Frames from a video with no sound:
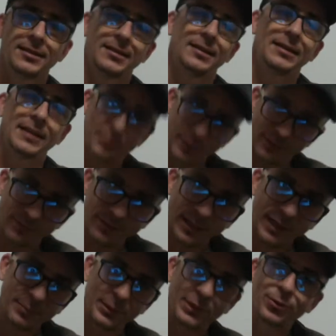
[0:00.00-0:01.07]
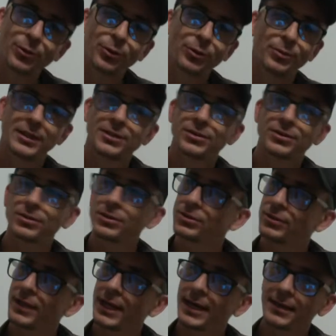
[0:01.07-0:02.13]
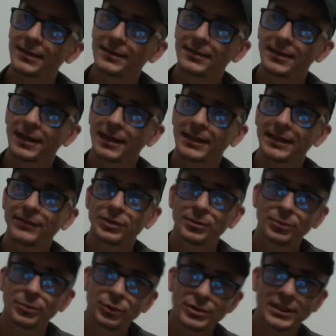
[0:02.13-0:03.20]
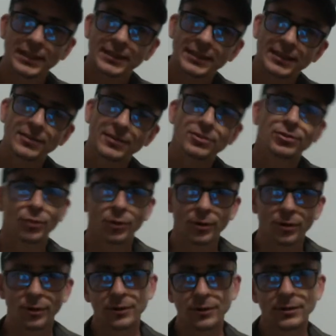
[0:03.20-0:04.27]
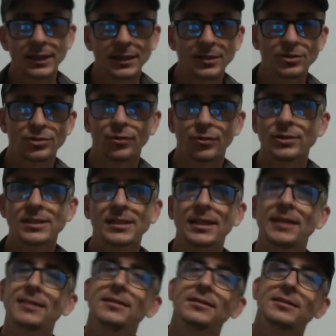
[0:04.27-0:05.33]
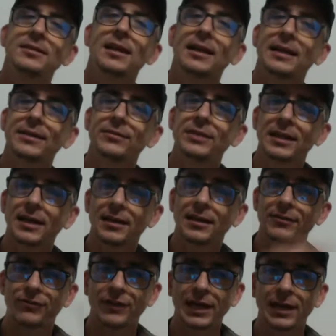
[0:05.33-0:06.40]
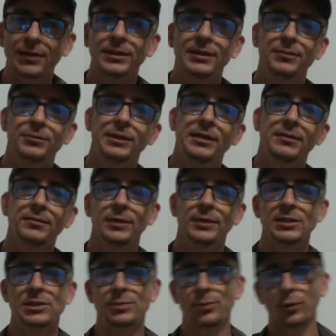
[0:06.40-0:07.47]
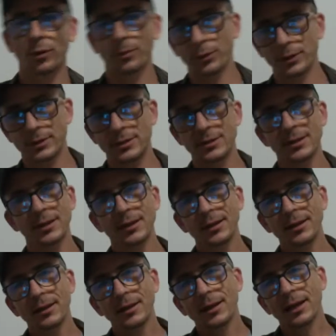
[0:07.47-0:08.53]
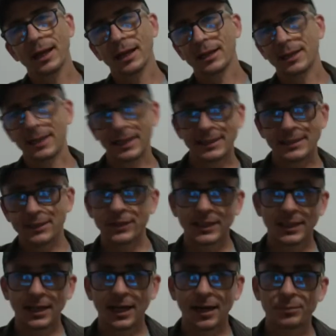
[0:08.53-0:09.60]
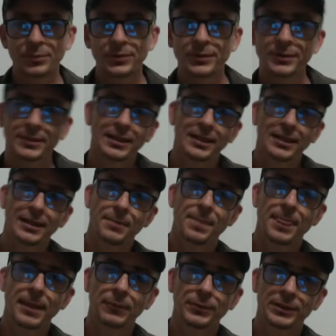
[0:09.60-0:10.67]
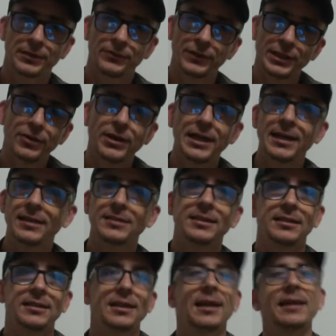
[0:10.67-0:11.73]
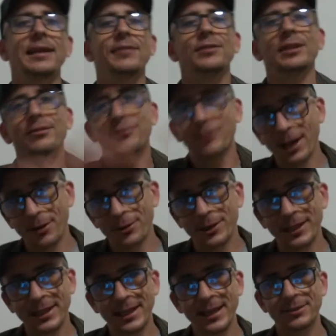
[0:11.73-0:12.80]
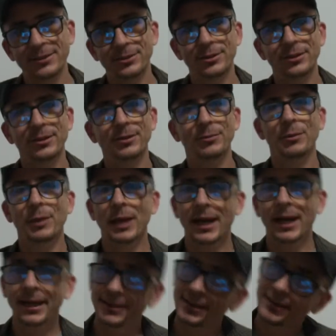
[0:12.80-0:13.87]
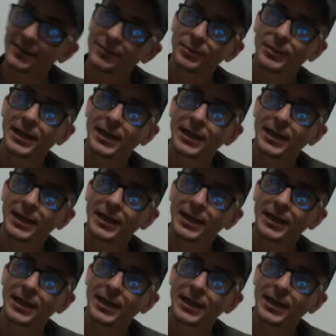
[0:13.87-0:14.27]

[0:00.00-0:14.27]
That'd be cool, but as soon as you added like even the music in its raw state, it just like everything kind of flowered. And when Spore put like linked everything up with the video editing, it's like everything flowered again, you know. And when we add the